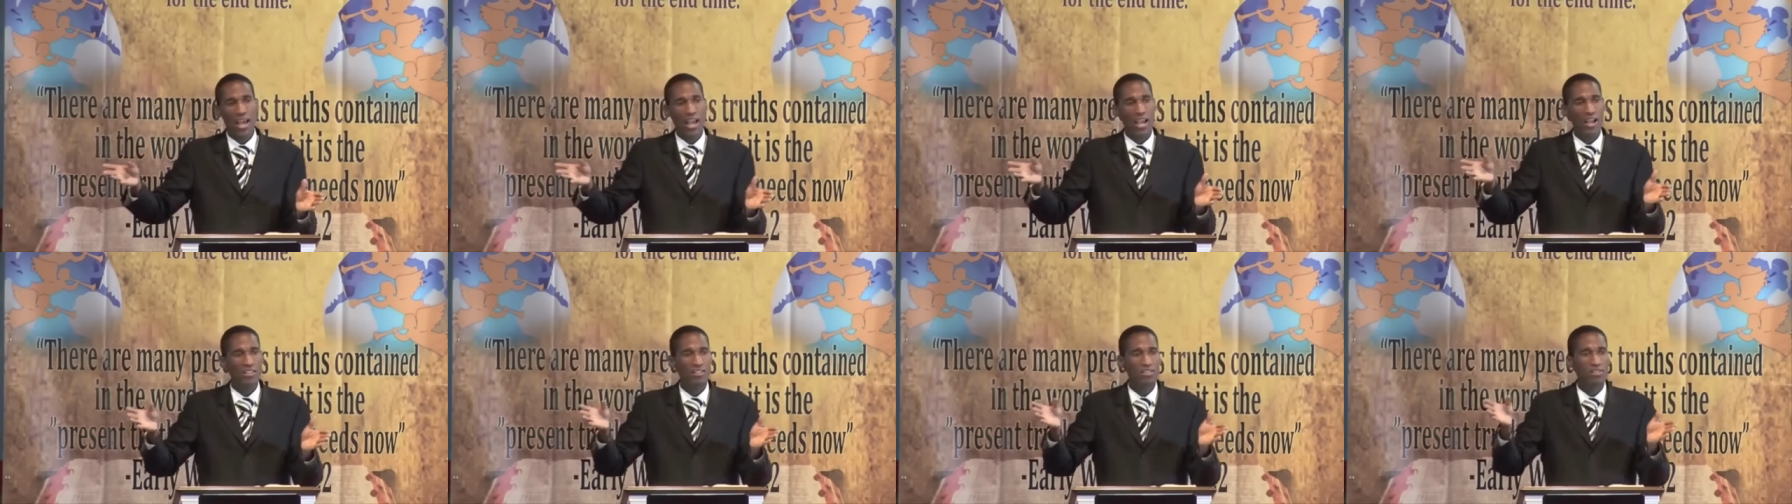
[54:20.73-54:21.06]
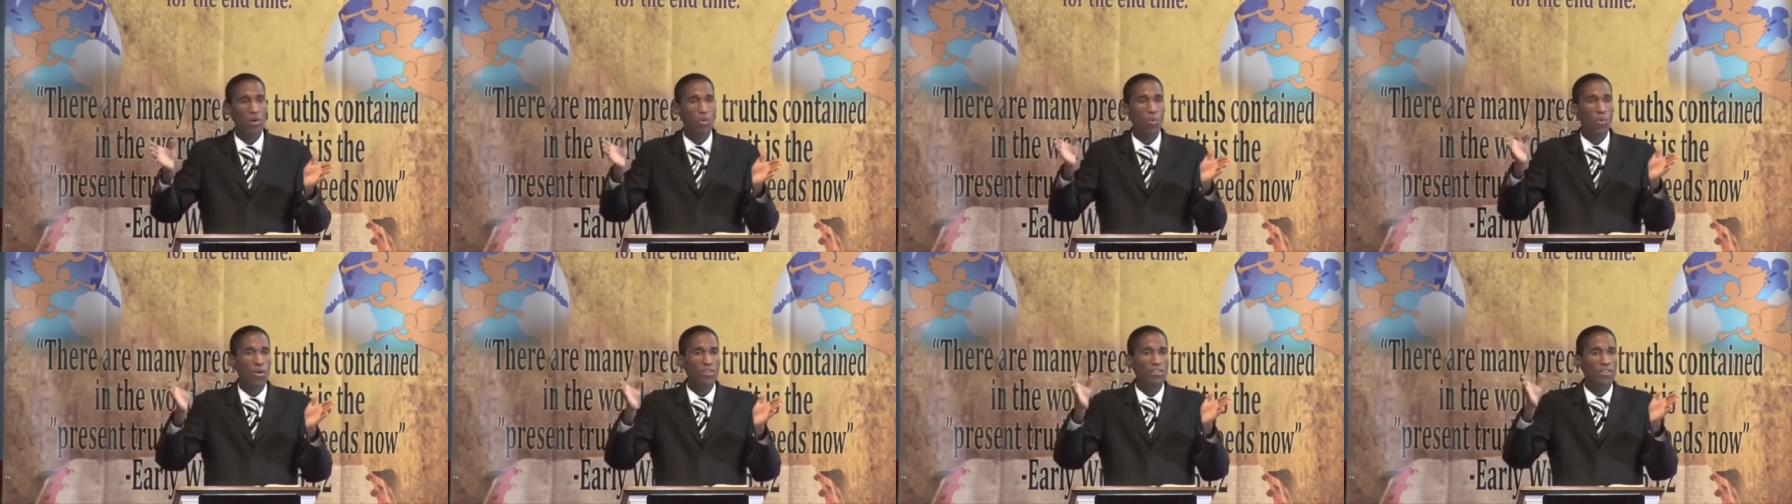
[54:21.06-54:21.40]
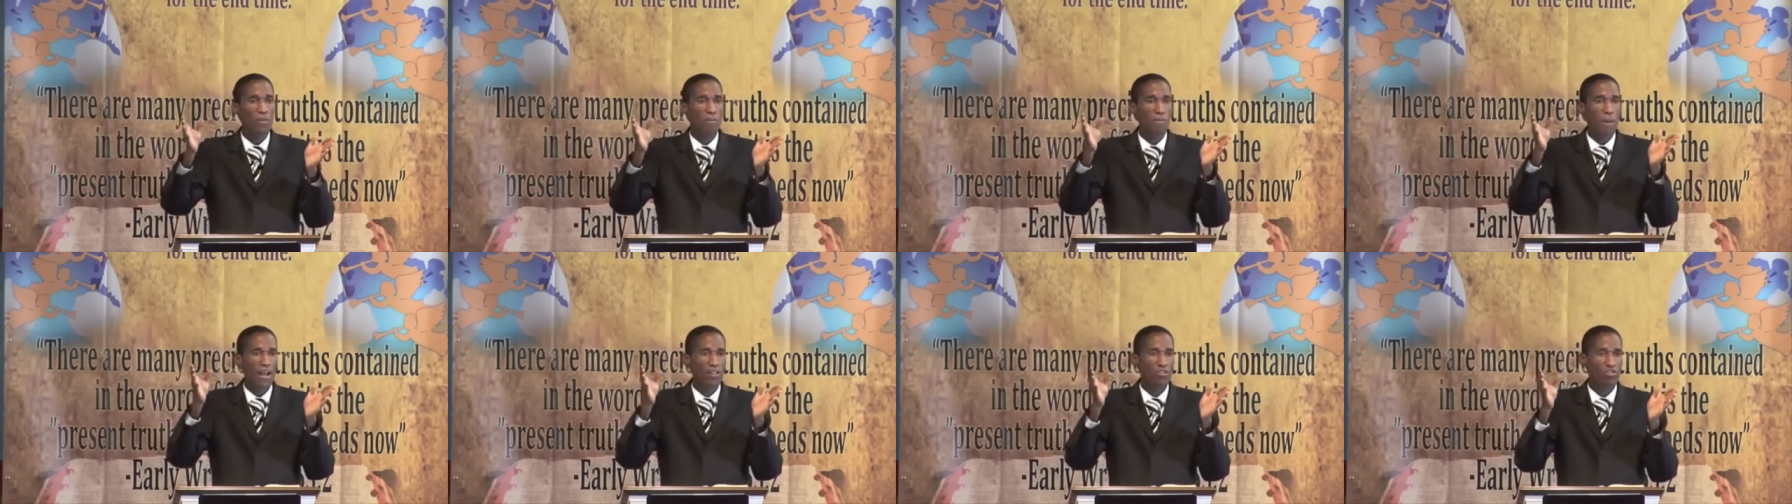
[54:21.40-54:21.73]
it's the one
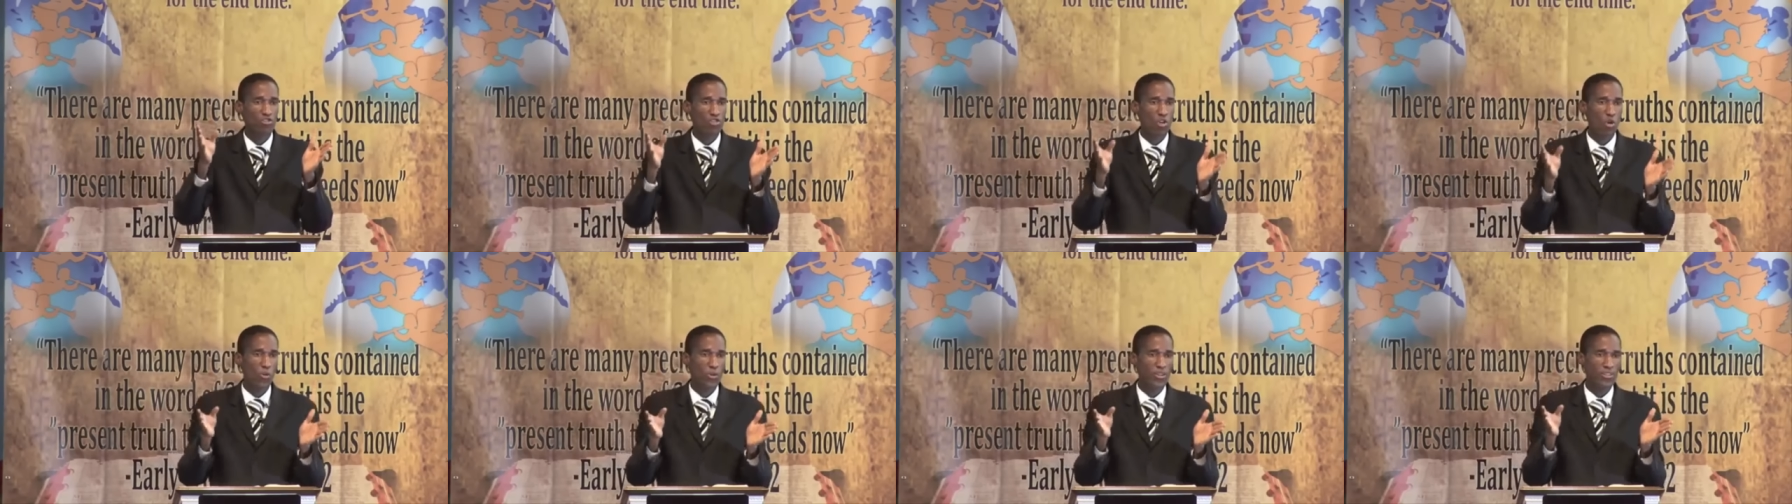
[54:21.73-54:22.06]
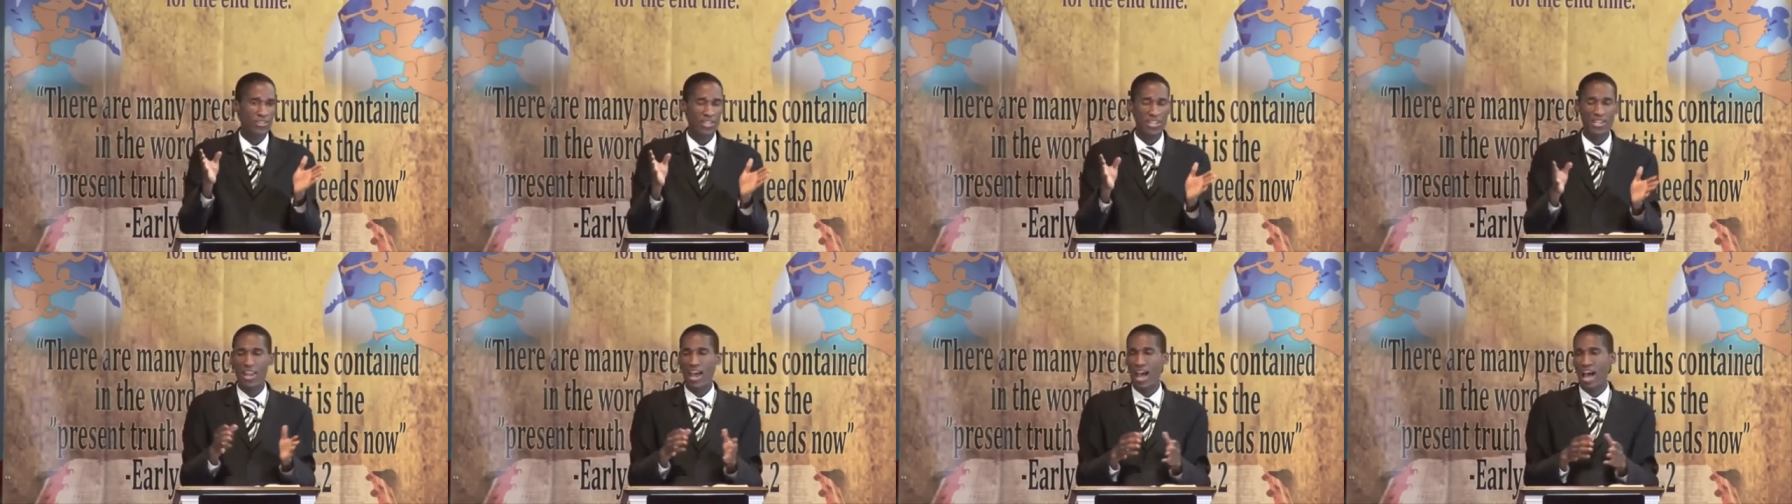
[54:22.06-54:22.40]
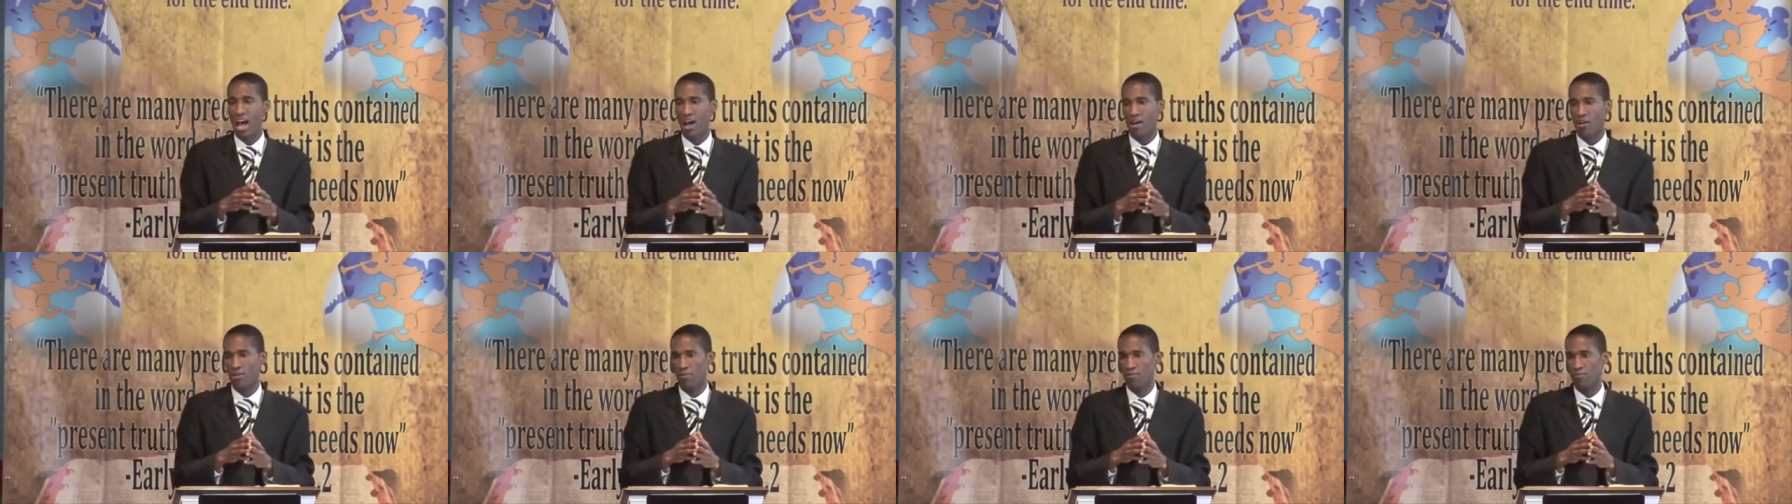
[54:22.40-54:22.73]
the majority
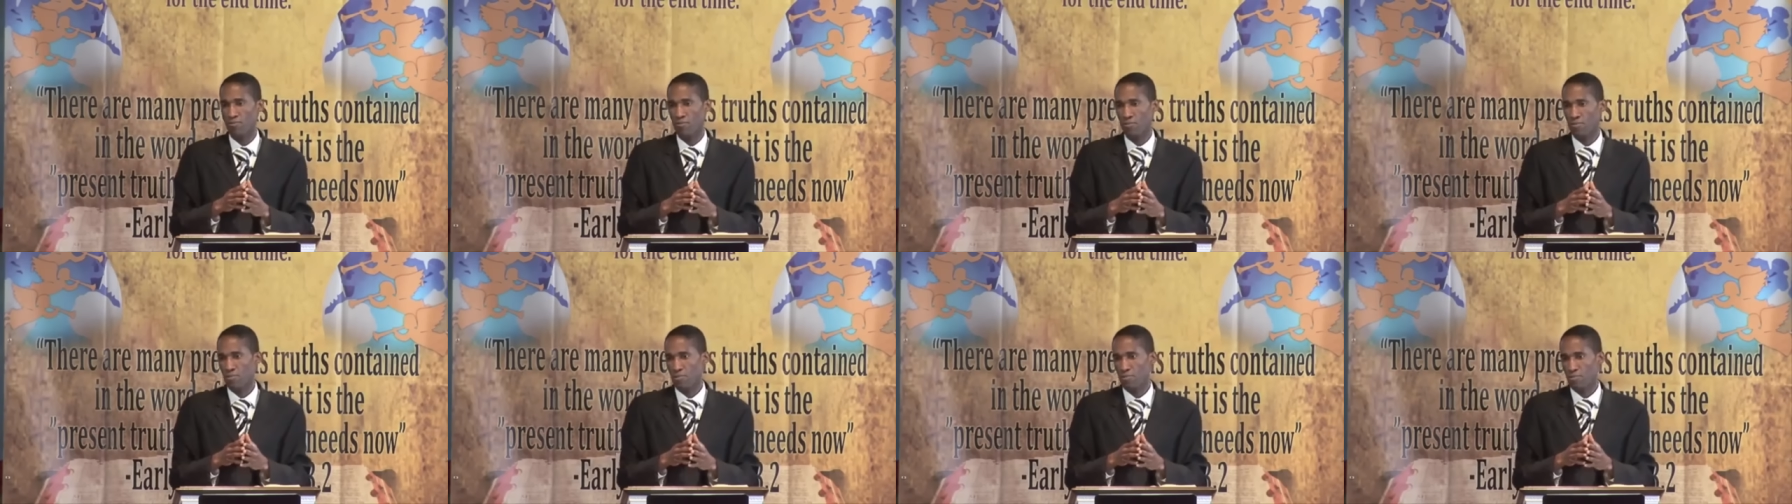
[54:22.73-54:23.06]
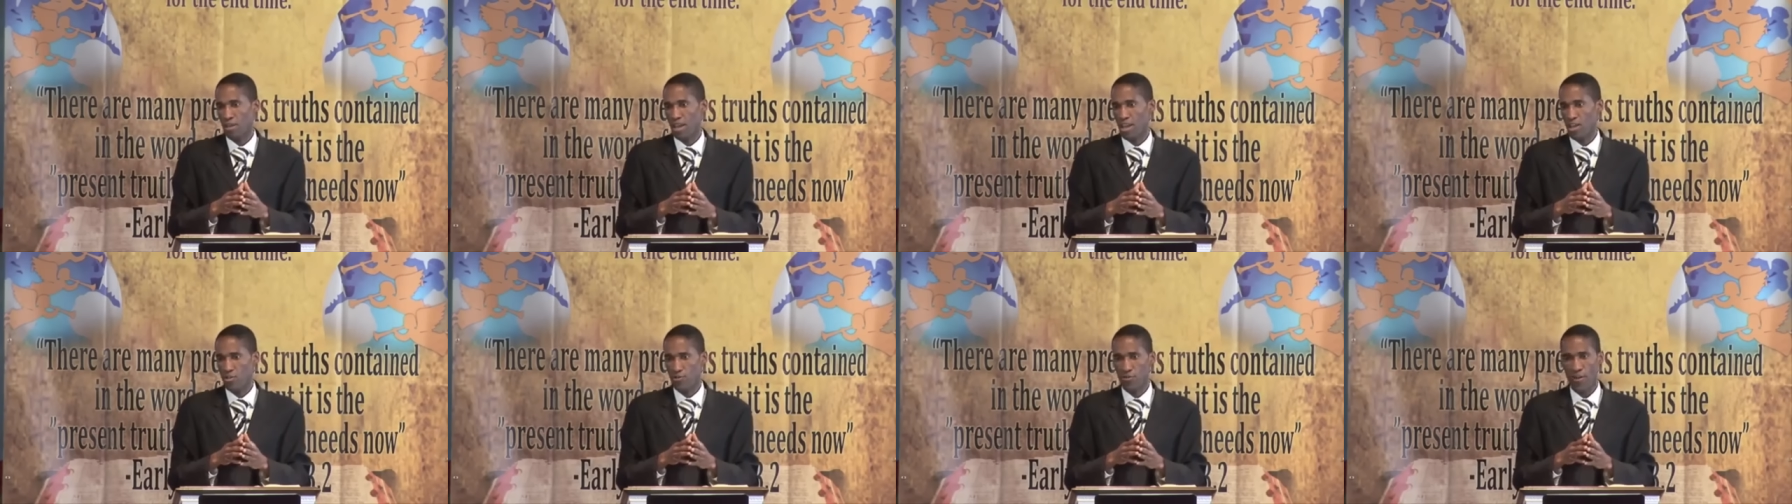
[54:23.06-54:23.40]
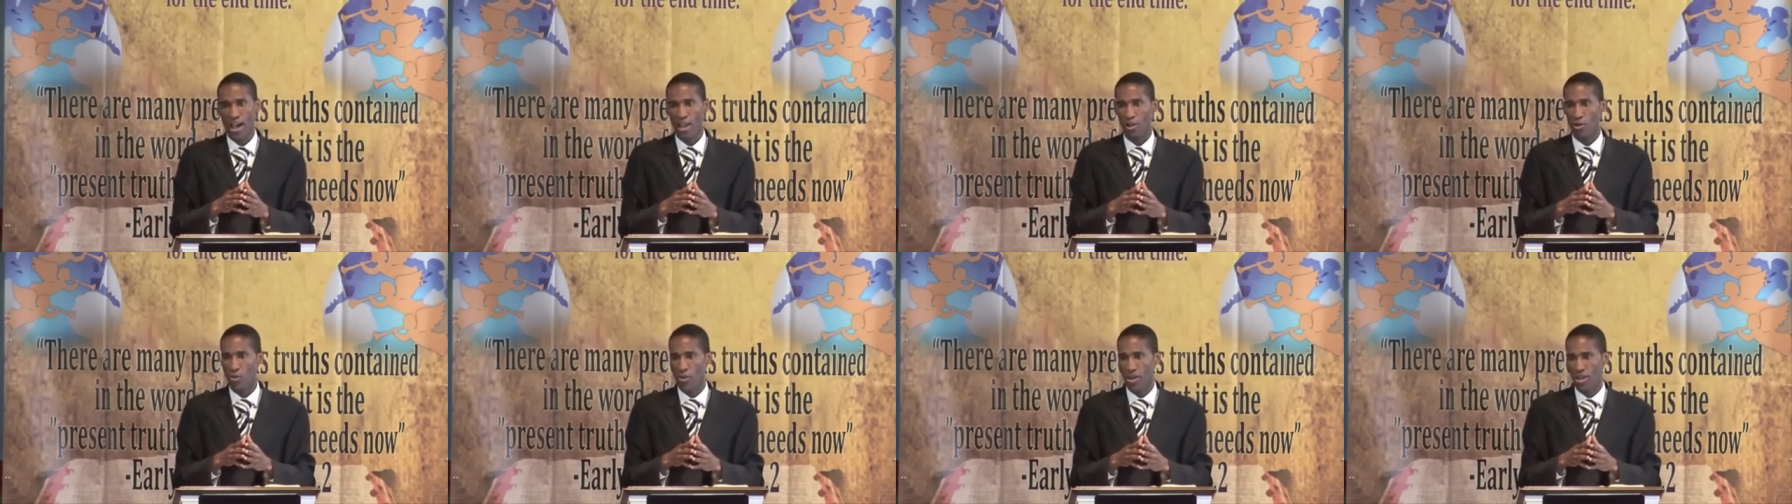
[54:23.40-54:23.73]
now is
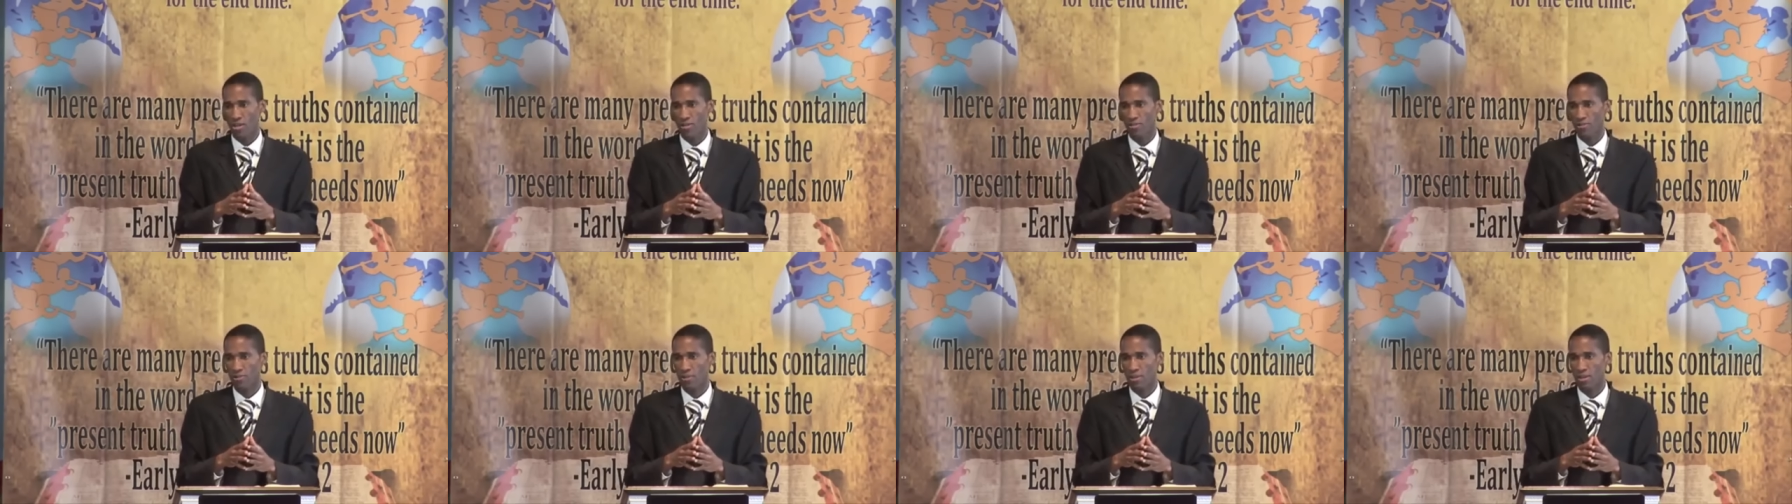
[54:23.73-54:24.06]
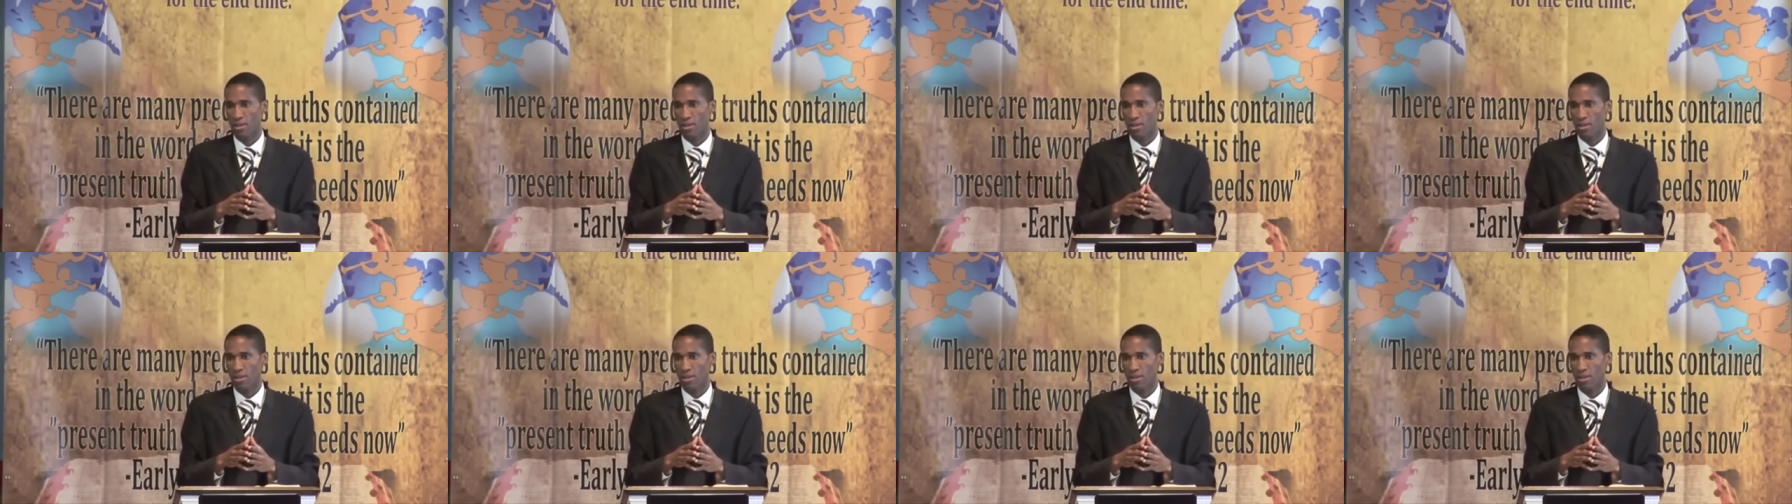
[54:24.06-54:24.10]
following.